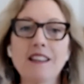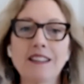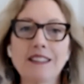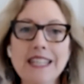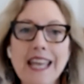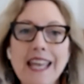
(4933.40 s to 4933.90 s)

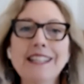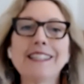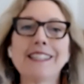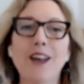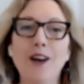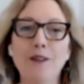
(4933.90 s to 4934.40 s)

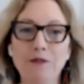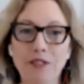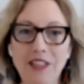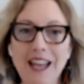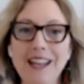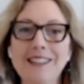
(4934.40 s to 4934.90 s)
tens of
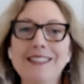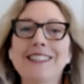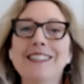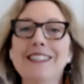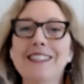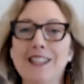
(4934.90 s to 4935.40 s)

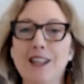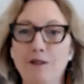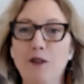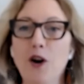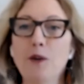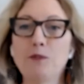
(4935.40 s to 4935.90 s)
thousands of
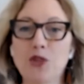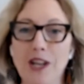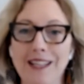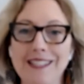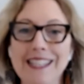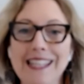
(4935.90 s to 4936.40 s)

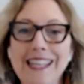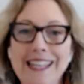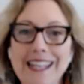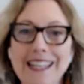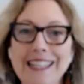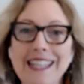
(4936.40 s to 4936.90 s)
objects in
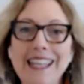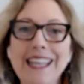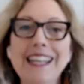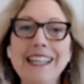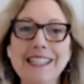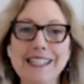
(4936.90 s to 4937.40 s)
it. It
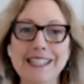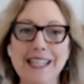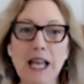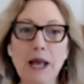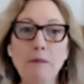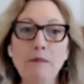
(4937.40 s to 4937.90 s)
is
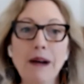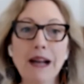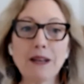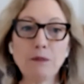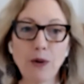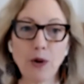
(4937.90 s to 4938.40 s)

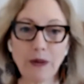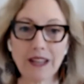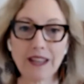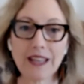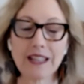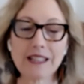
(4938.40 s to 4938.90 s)
mind
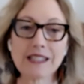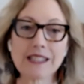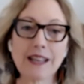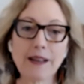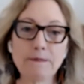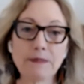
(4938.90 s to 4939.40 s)
blowing.
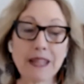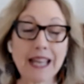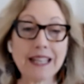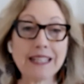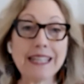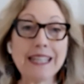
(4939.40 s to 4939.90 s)
It's um,
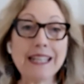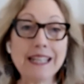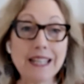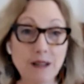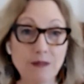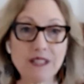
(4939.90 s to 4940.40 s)
and he
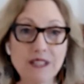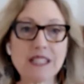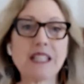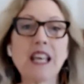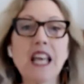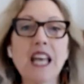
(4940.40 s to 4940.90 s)
lives
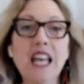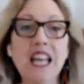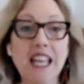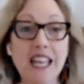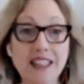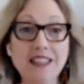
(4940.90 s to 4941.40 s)

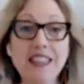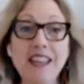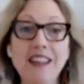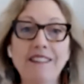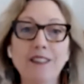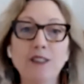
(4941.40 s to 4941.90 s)
in
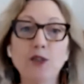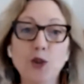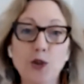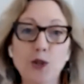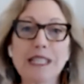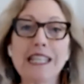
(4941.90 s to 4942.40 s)
there. You're going
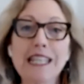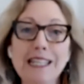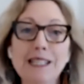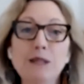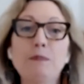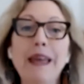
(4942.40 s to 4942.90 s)
to see
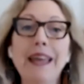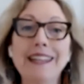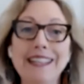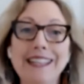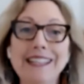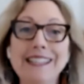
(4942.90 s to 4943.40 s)
his bed
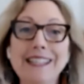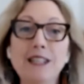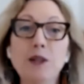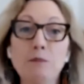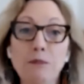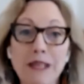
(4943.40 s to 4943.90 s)
is in the
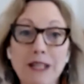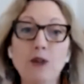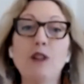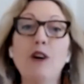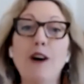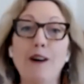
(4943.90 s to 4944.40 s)

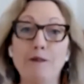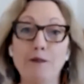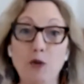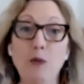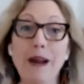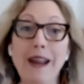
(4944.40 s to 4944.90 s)
middle of the
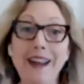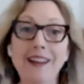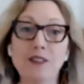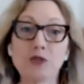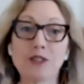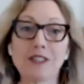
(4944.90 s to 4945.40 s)

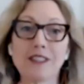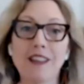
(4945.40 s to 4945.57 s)
warehouse. Oh.